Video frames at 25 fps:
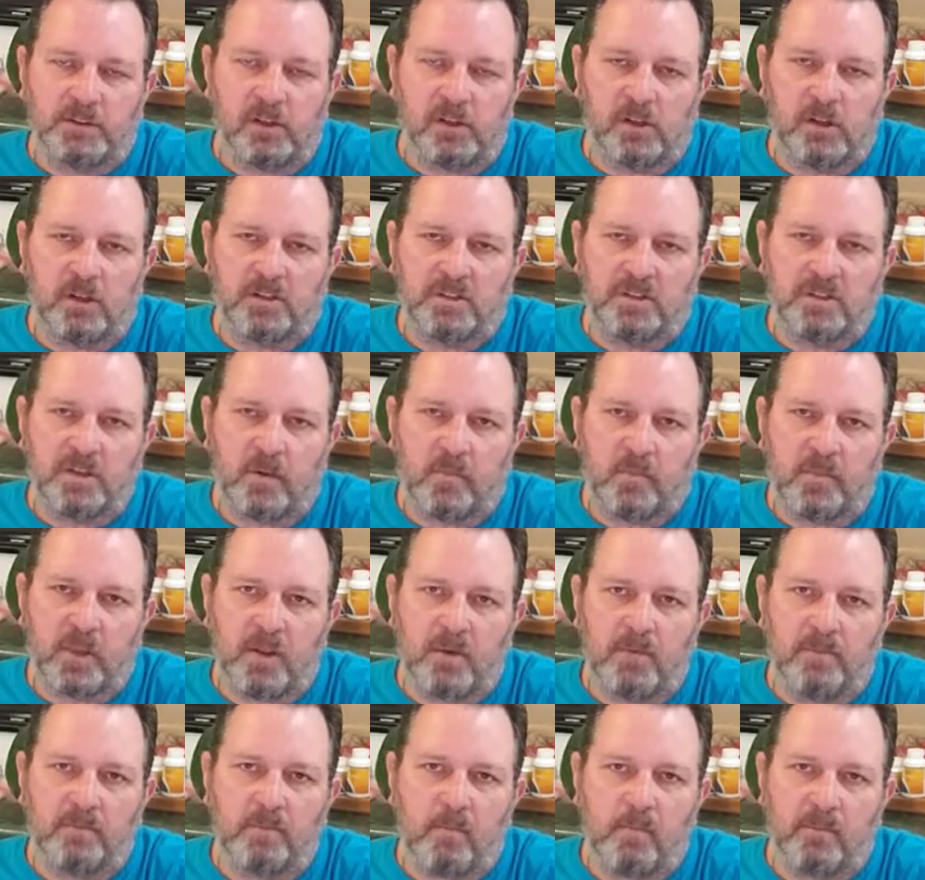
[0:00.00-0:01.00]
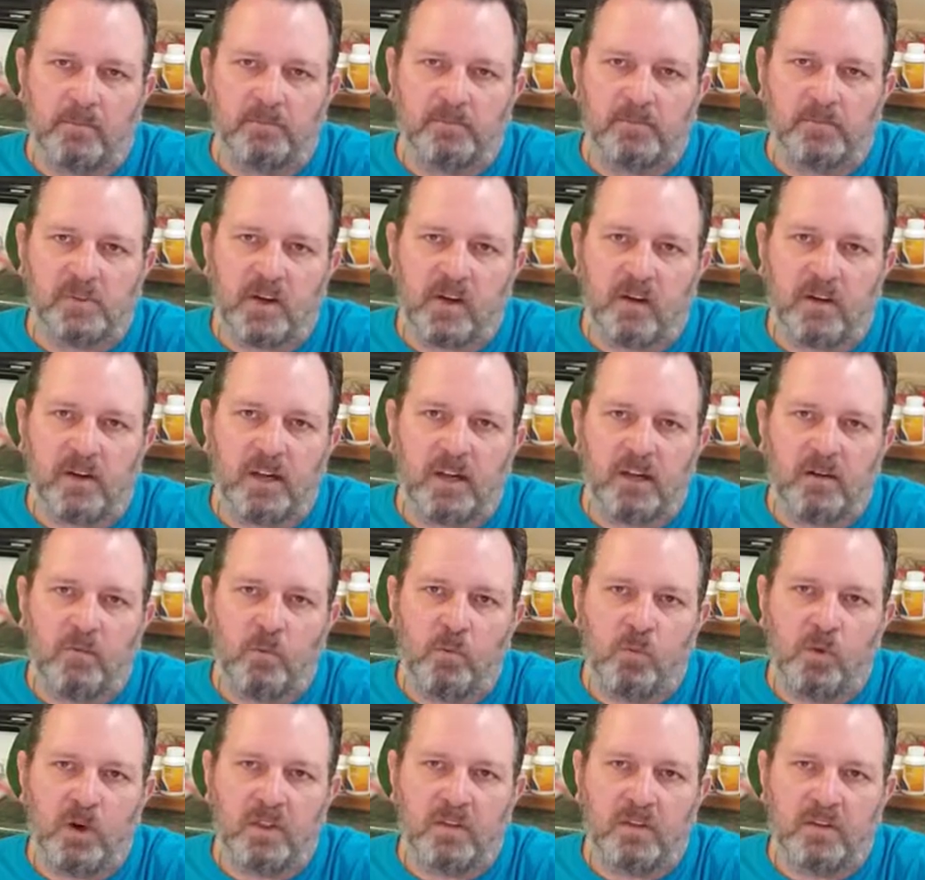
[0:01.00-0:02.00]
or something
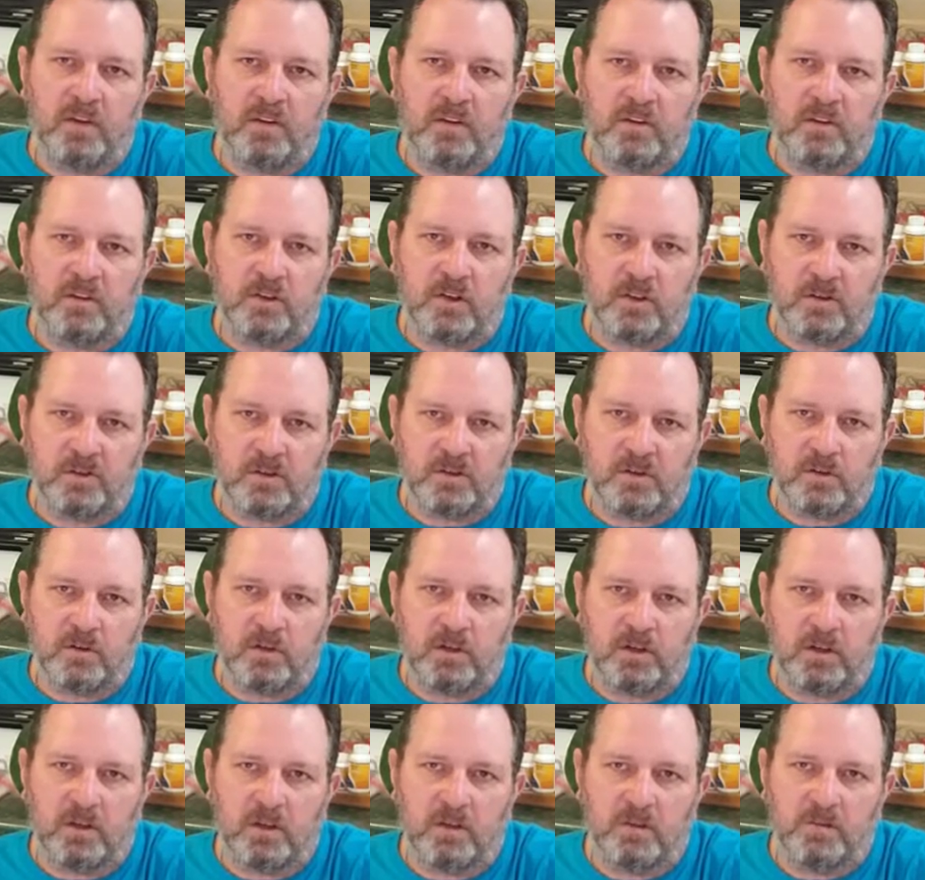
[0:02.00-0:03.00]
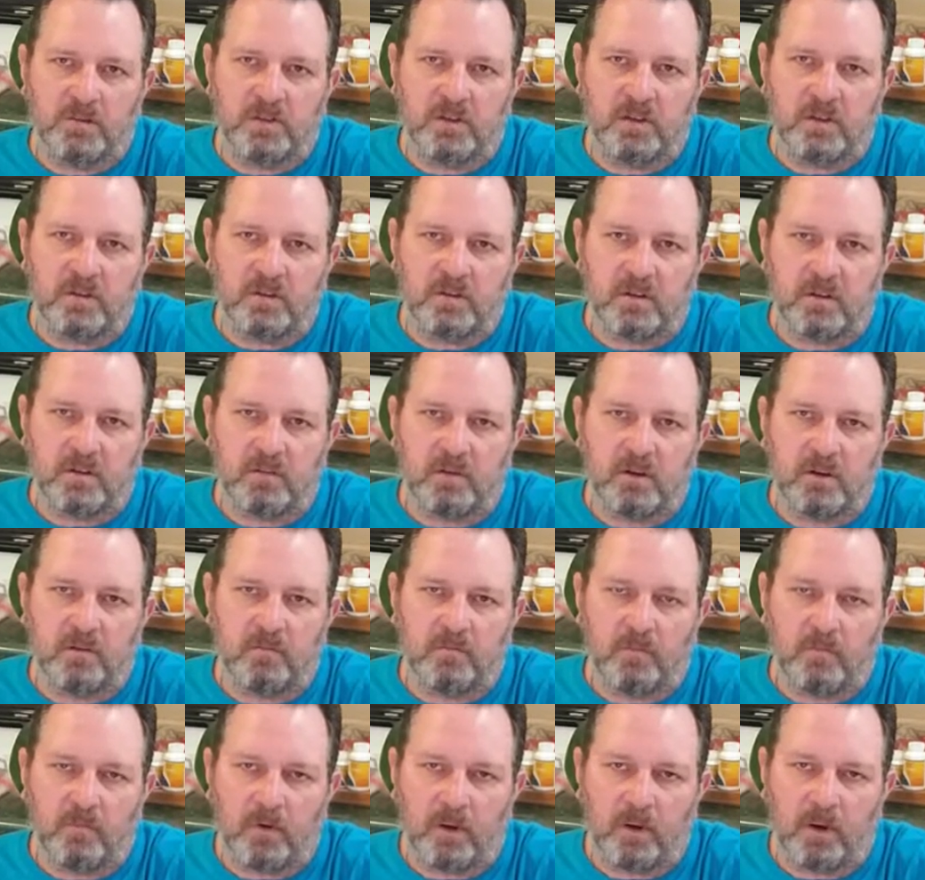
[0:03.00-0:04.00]
in with it just so it gives it the
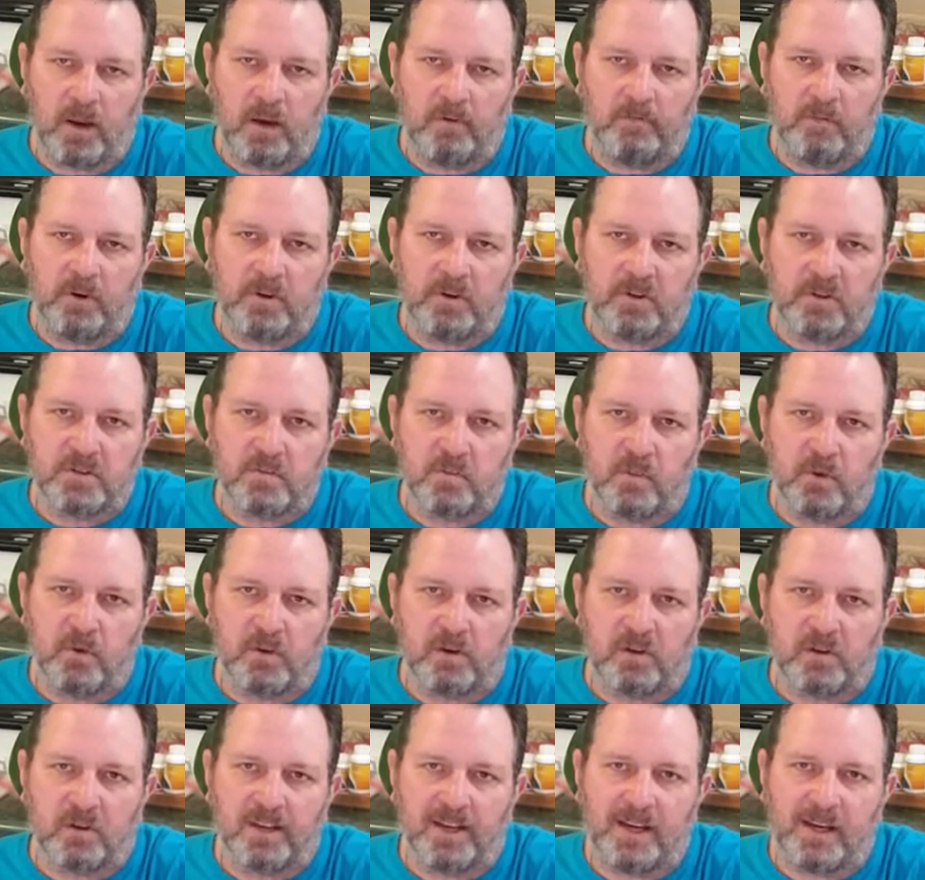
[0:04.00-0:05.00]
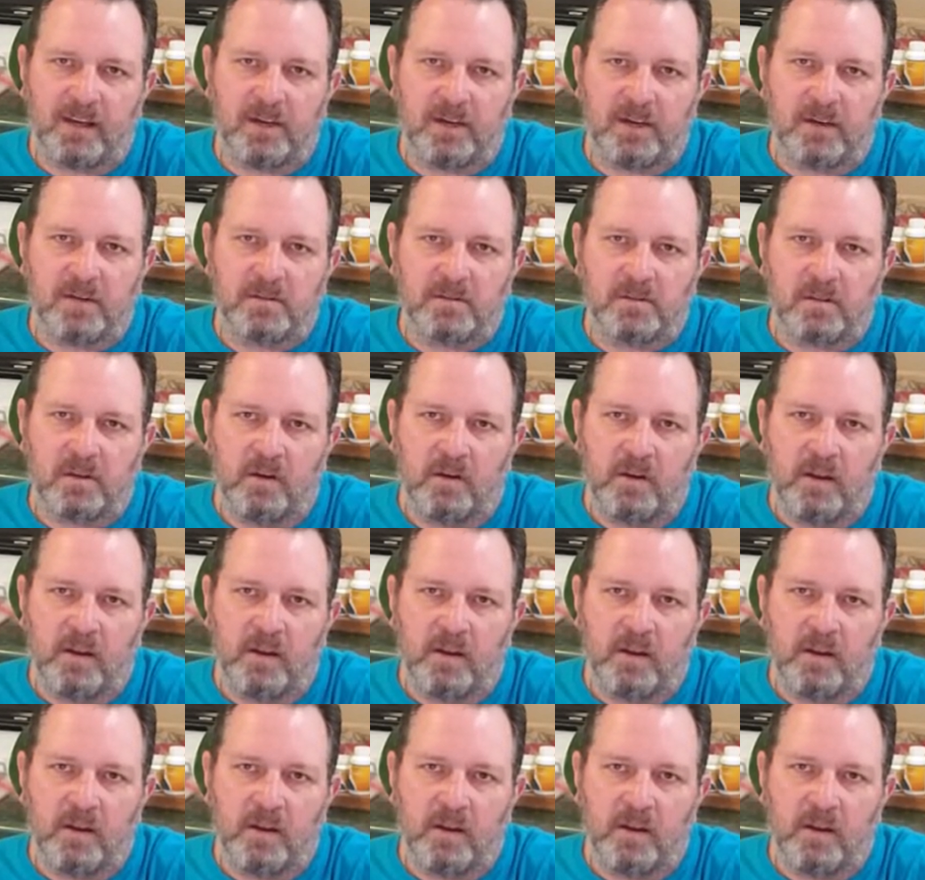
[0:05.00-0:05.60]
heavier smoke taste.